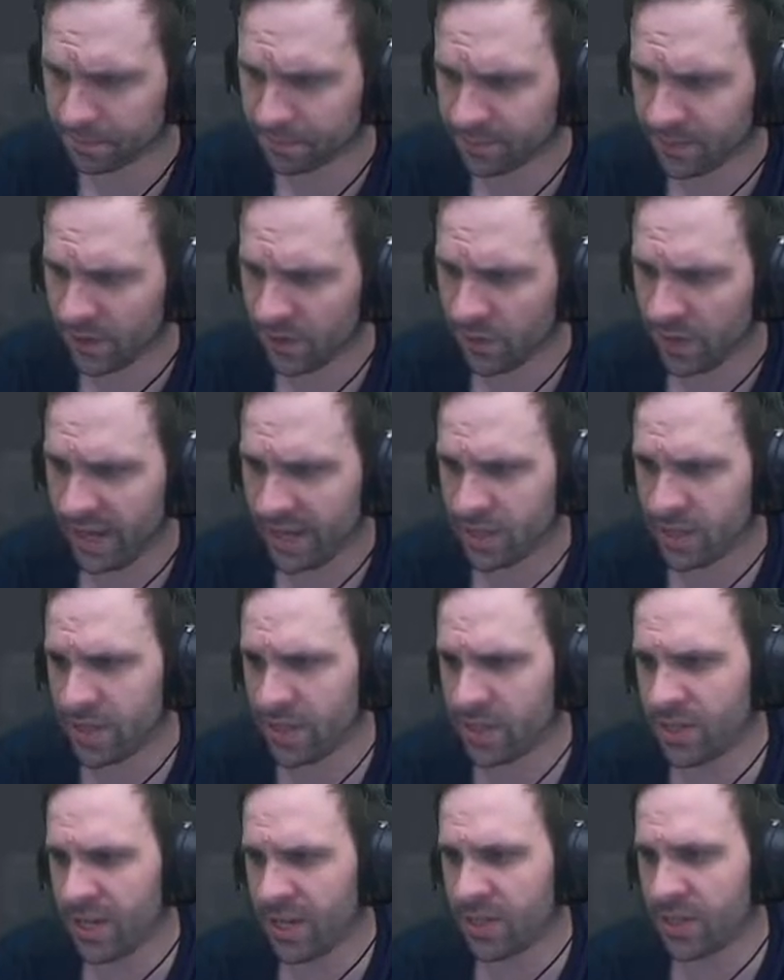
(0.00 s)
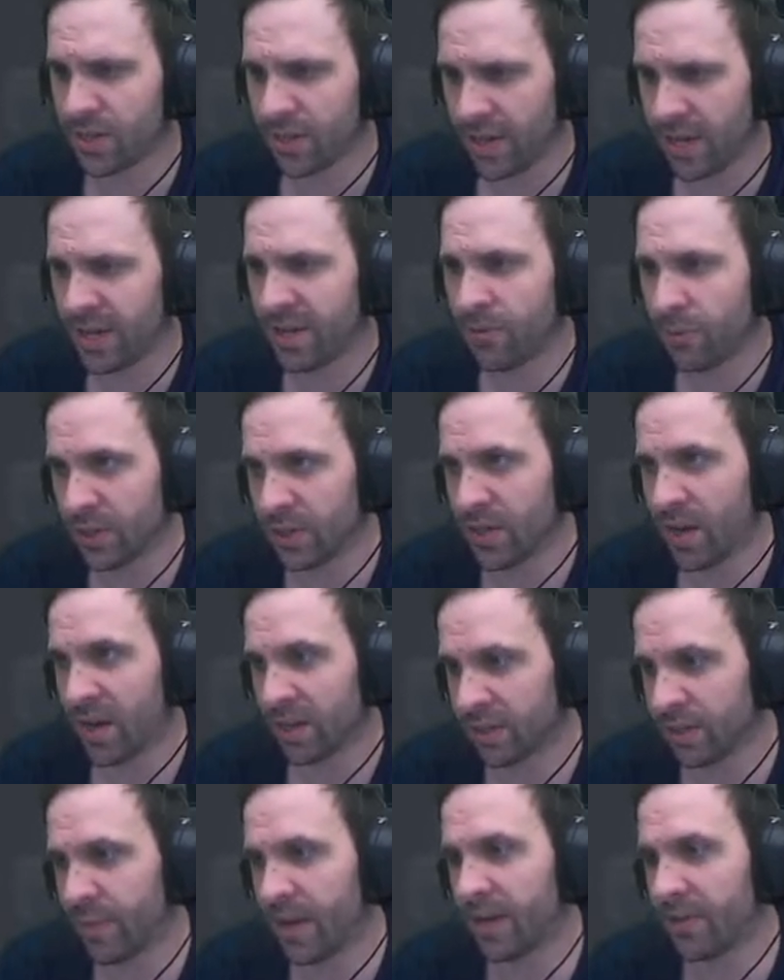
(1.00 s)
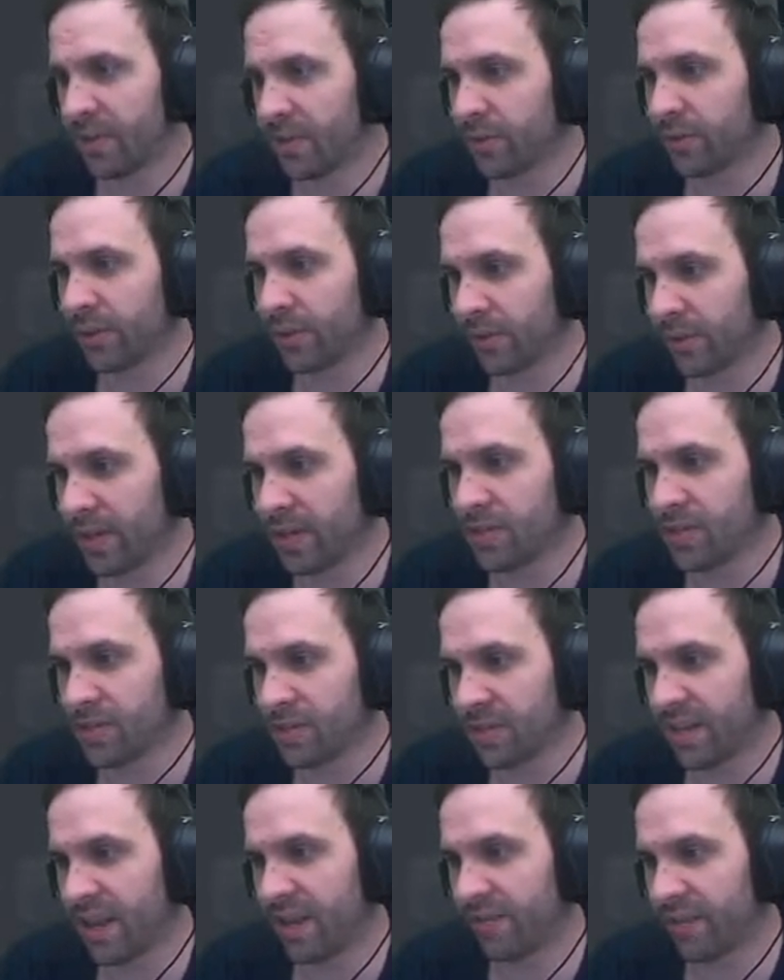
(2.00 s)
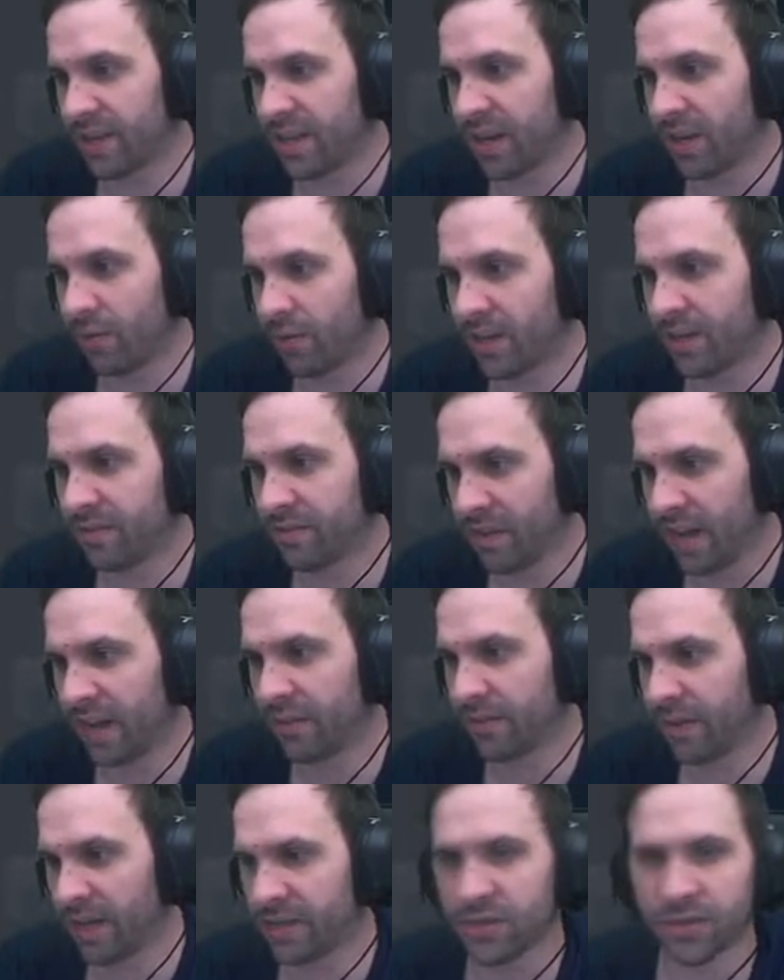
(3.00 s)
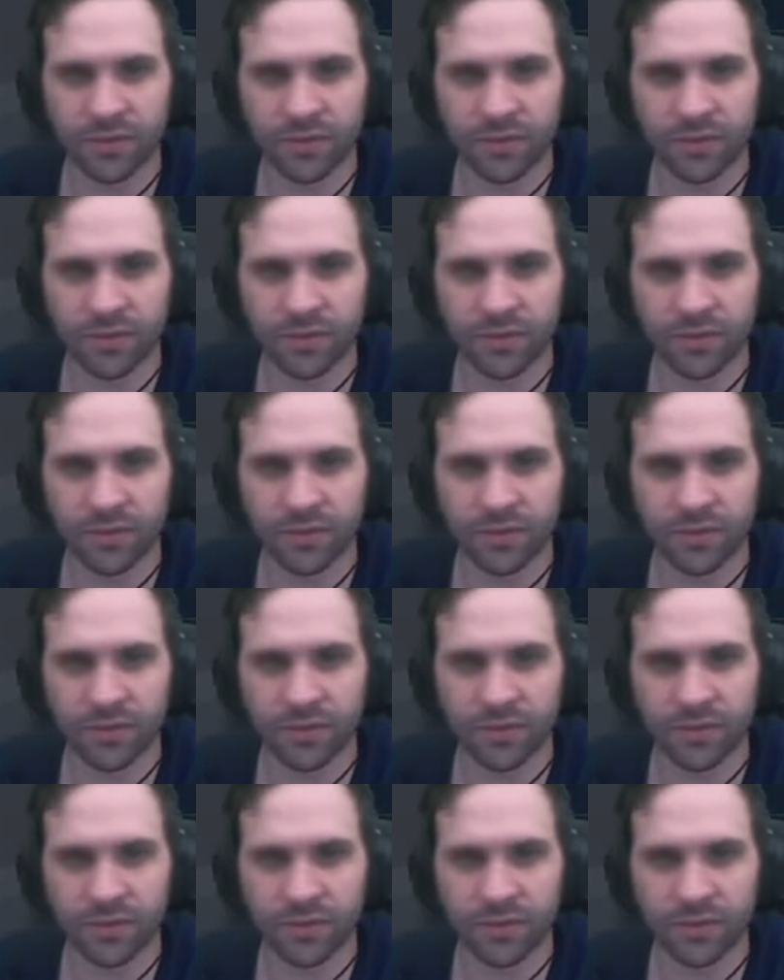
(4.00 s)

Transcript: You catch this yesterday? We talked about nuclear engines, Lavi, and I went, I, I